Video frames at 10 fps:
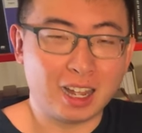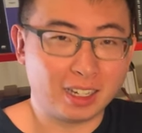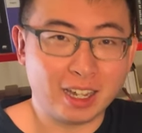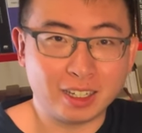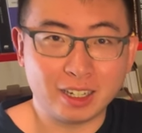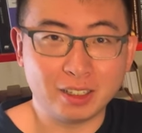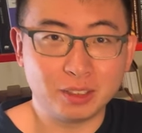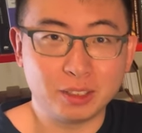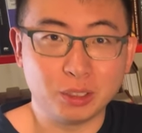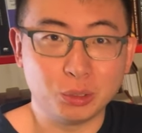I can't get
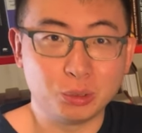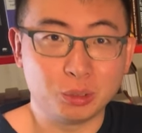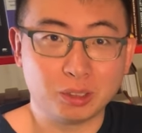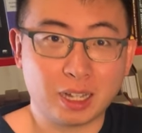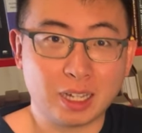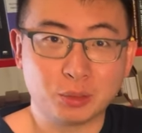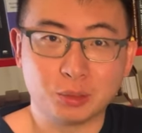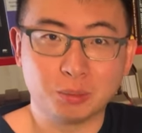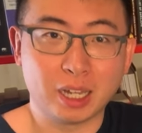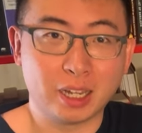into the usual
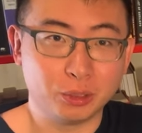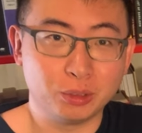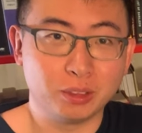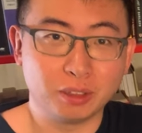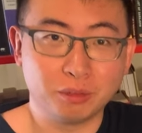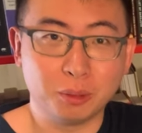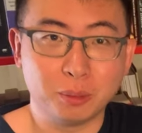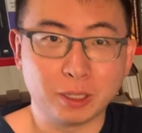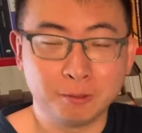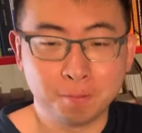classroom that I usually
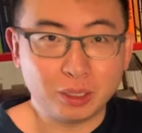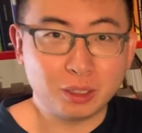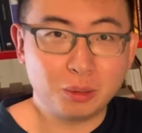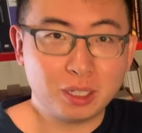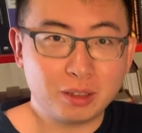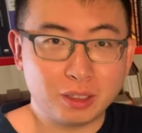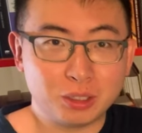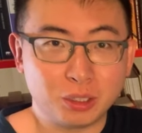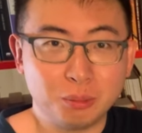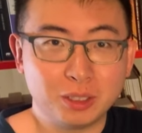film in. But you know what? The
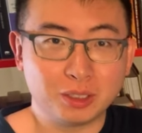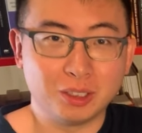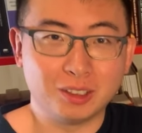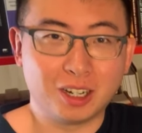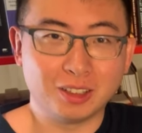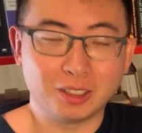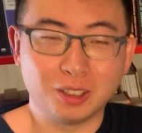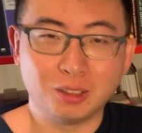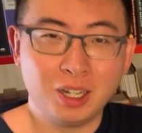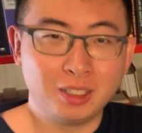show must go on.
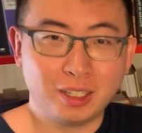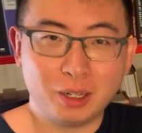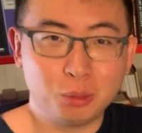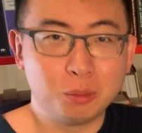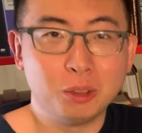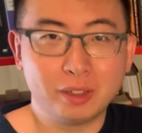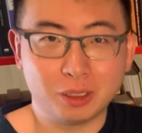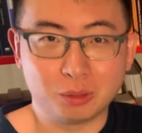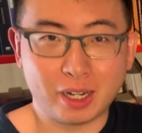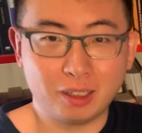So today we're
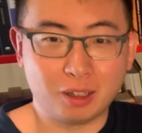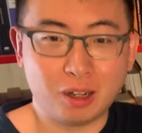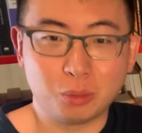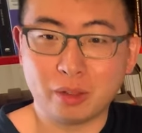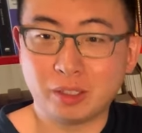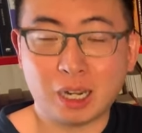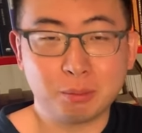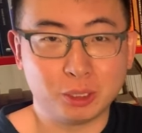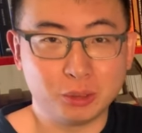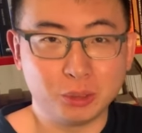moving right along with
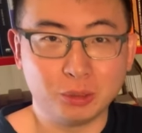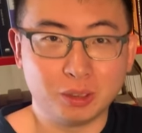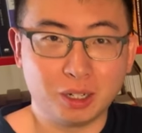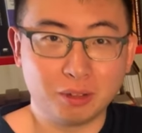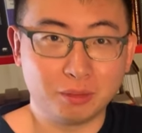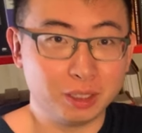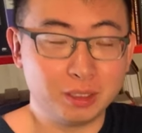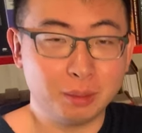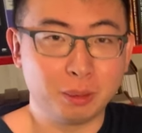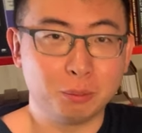chapter two of The
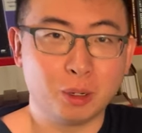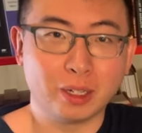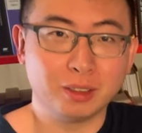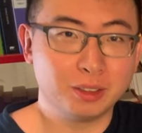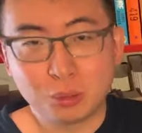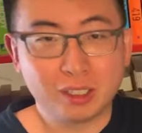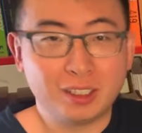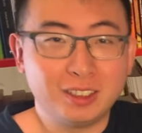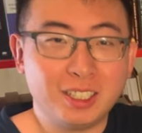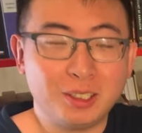Tipping Point. So we're
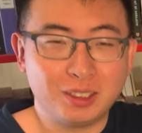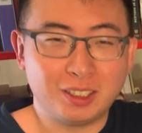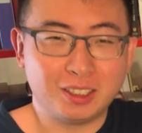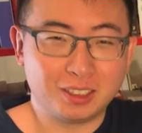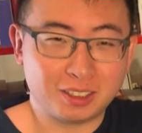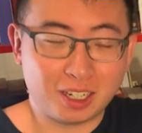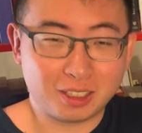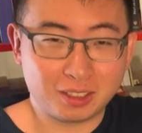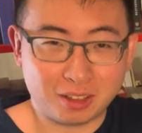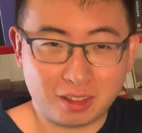continuing to
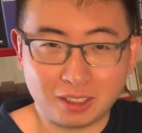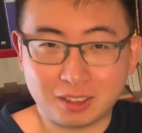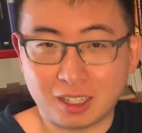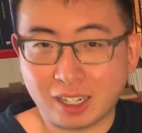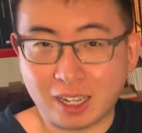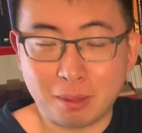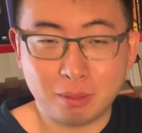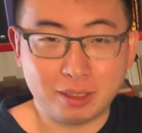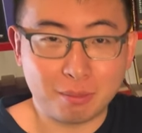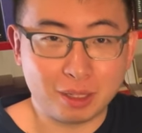discuss things like
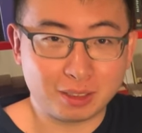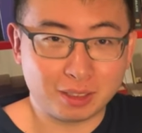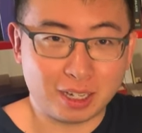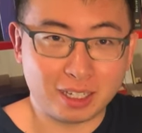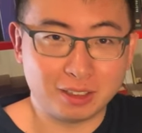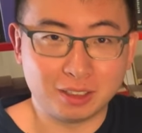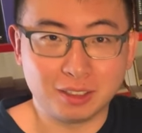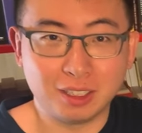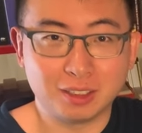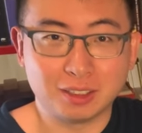epidemics and
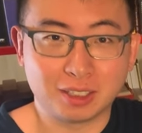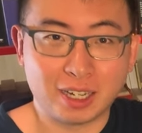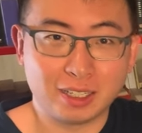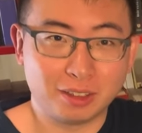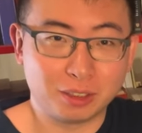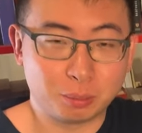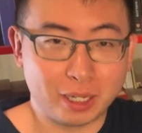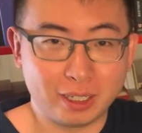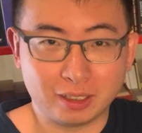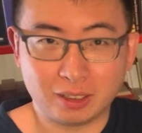diseases and the
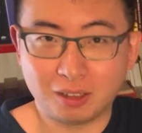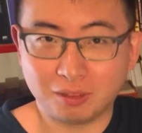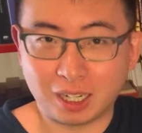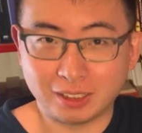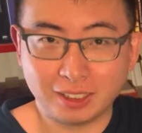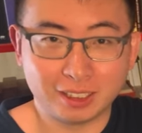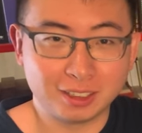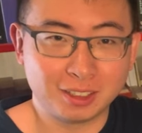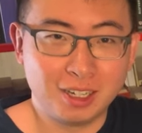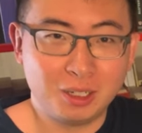spreading of ideas,